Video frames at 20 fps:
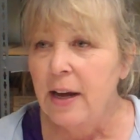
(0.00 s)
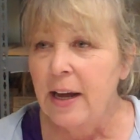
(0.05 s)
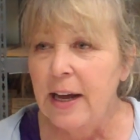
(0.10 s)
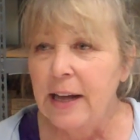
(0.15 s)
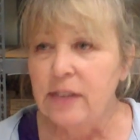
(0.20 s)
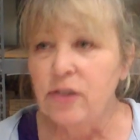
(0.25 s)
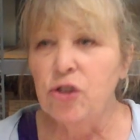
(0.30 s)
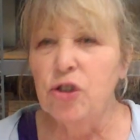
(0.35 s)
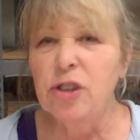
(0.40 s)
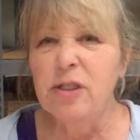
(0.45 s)

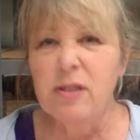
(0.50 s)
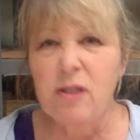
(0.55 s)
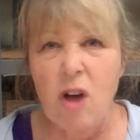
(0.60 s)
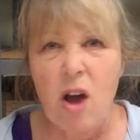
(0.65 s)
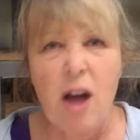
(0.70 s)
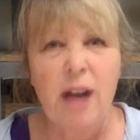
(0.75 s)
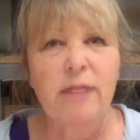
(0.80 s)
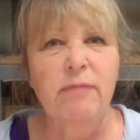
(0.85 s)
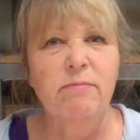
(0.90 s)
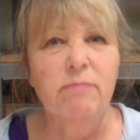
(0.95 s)
It's just
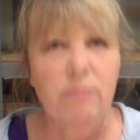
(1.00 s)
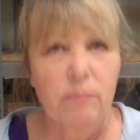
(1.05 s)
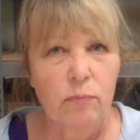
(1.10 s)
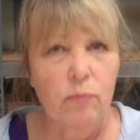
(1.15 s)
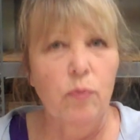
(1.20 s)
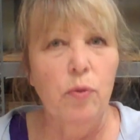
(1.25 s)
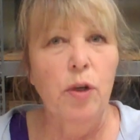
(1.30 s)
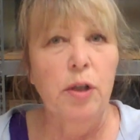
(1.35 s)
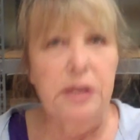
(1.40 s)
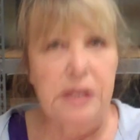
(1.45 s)
not
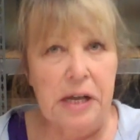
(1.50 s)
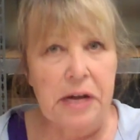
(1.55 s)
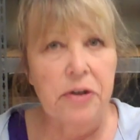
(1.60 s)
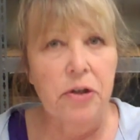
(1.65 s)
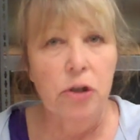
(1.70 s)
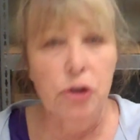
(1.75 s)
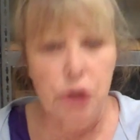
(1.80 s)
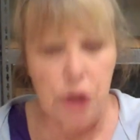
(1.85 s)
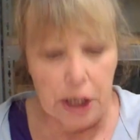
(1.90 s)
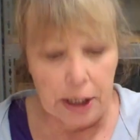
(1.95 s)
real
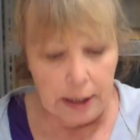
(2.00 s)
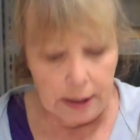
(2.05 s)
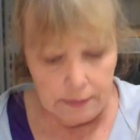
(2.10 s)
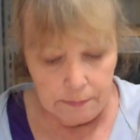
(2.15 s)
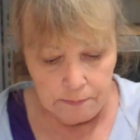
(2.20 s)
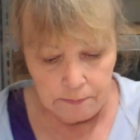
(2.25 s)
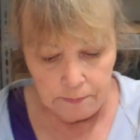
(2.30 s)
tender chicken.